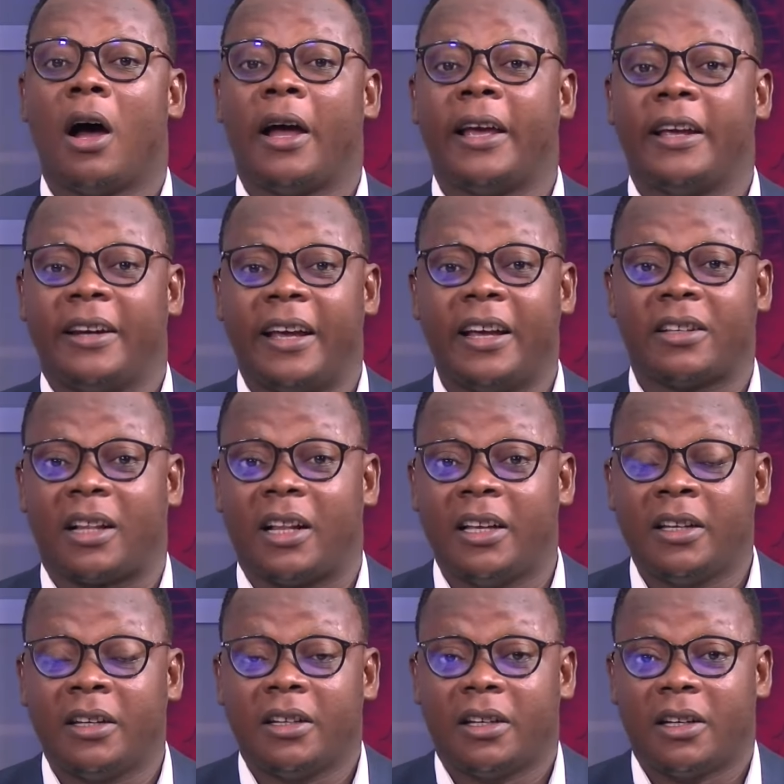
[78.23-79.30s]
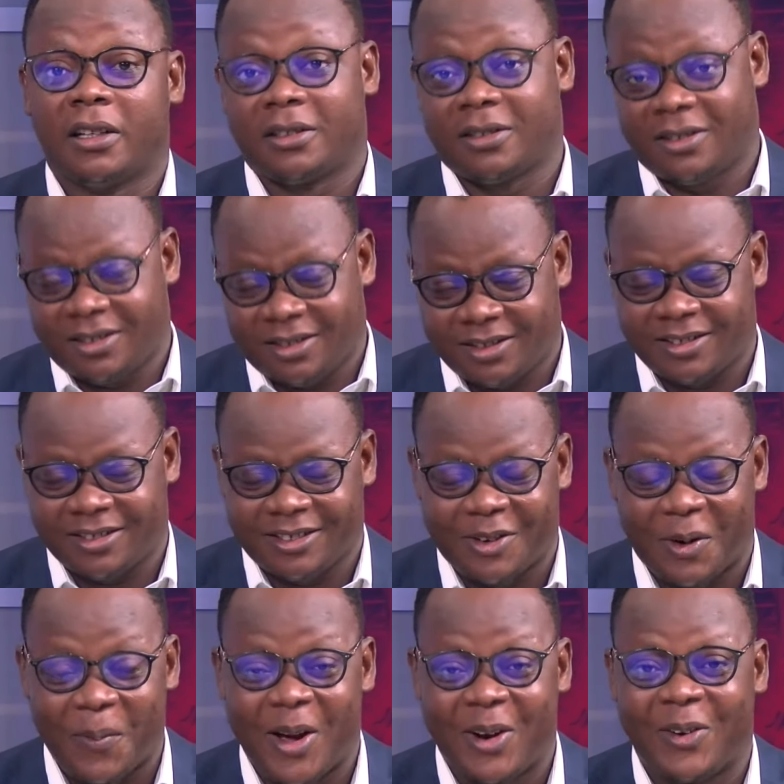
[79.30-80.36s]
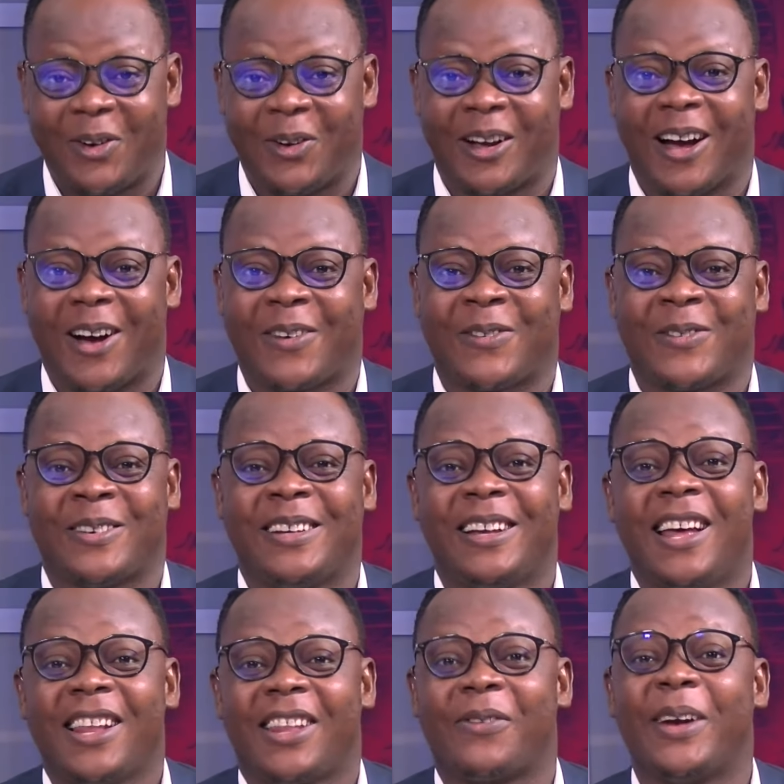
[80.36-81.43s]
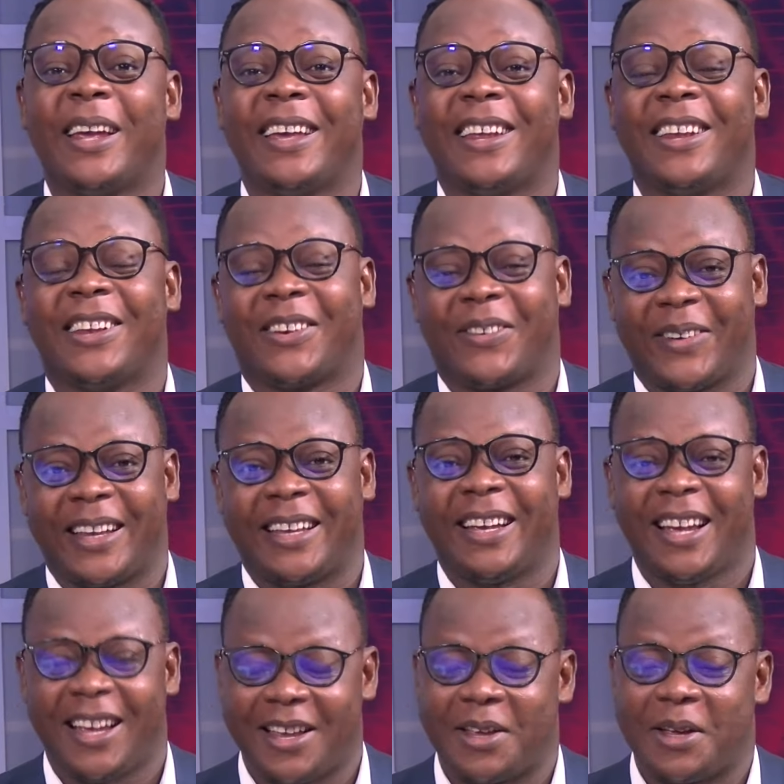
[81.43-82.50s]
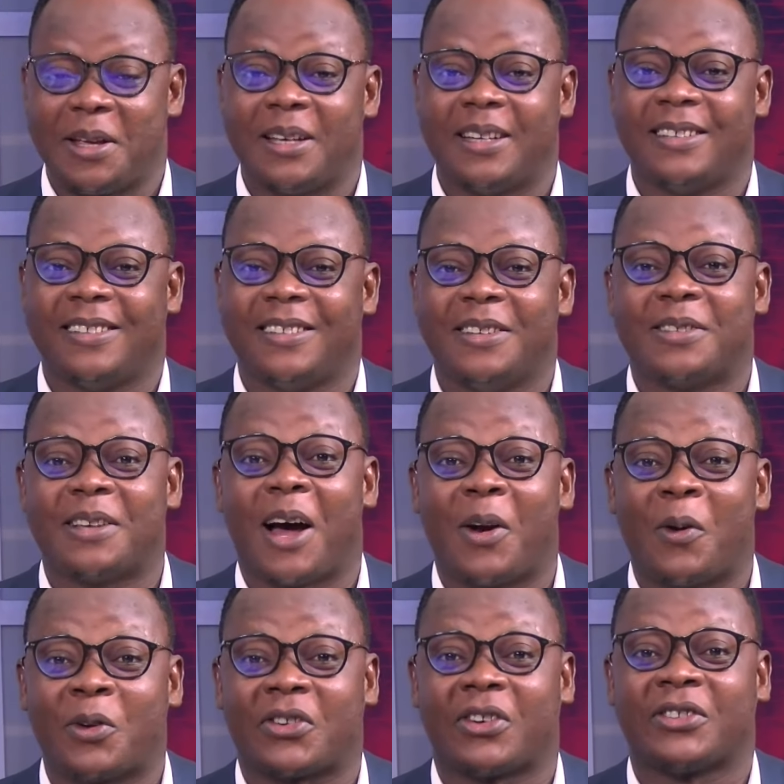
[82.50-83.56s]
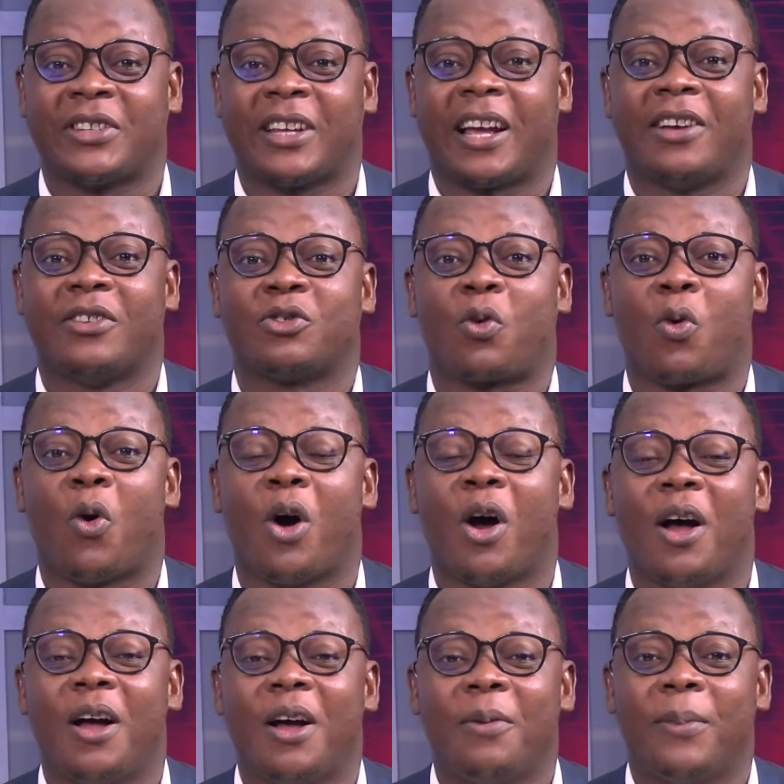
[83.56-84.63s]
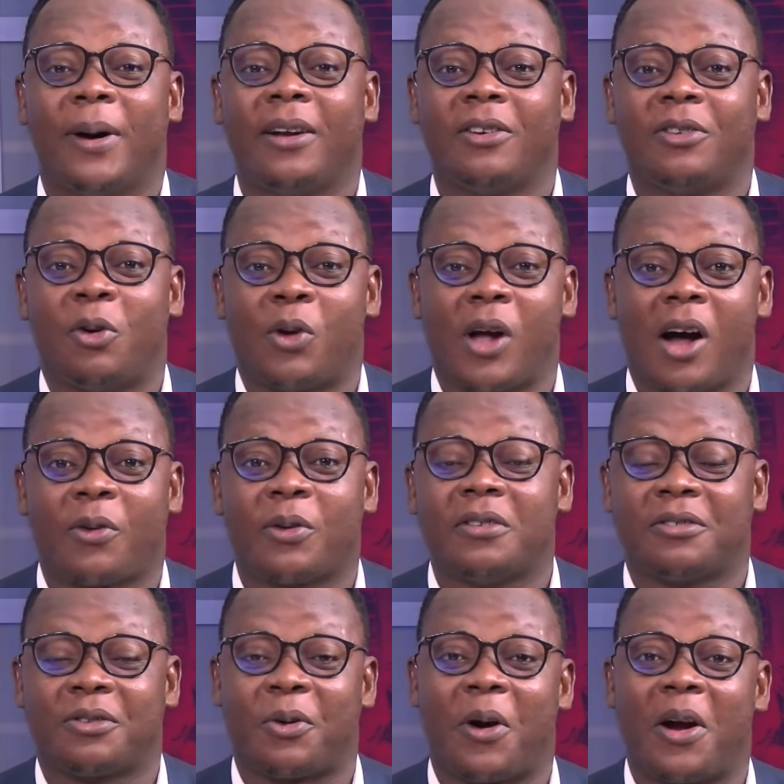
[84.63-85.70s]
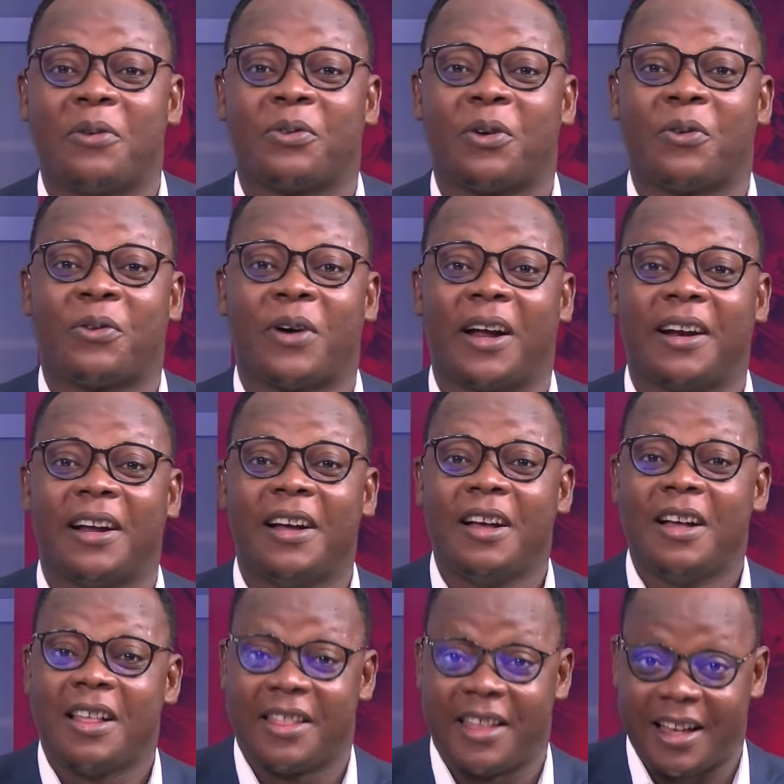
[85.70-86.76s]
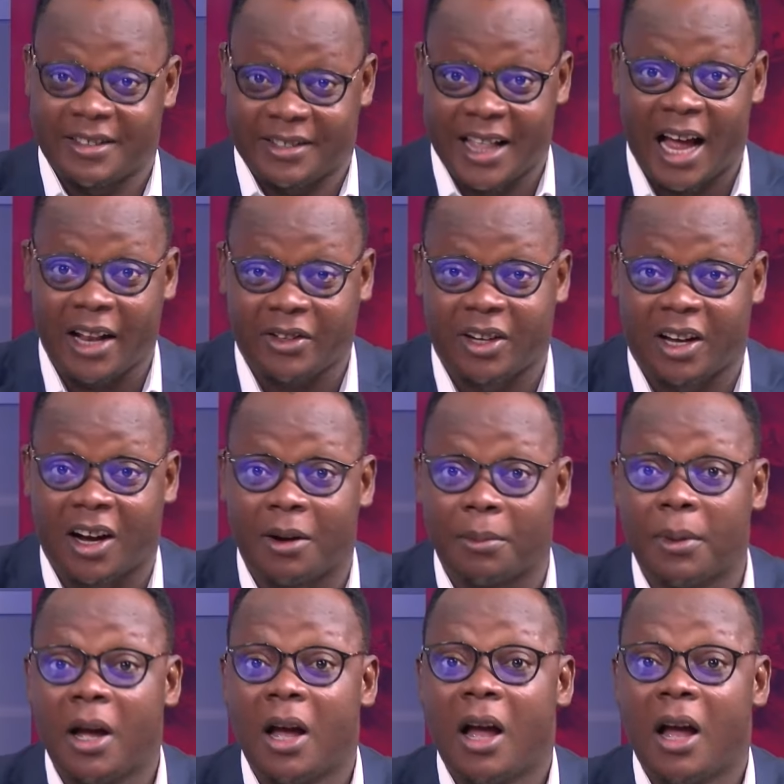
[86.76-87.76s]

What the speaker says: In Italy, Romelu Lukaku, 3 in 3. Hey, Chelsea can't score, but Lukaku is scoring for fun. There's that to come.